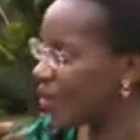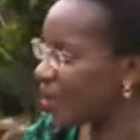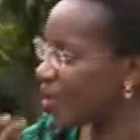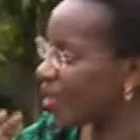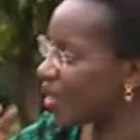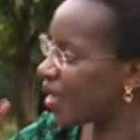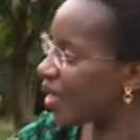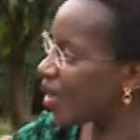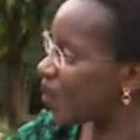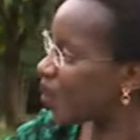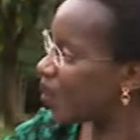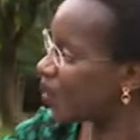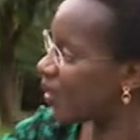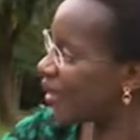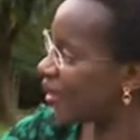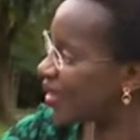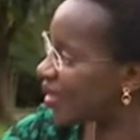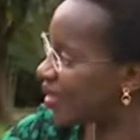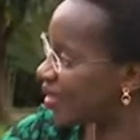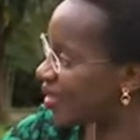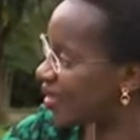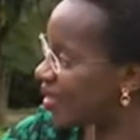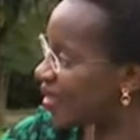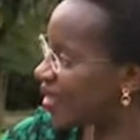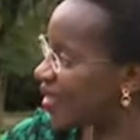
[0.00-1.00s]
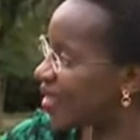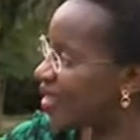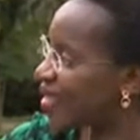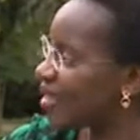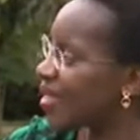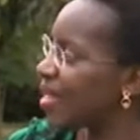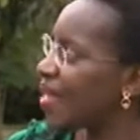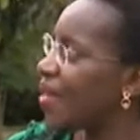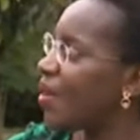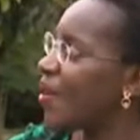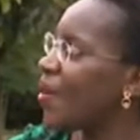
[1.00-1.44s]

all the carbohydrates,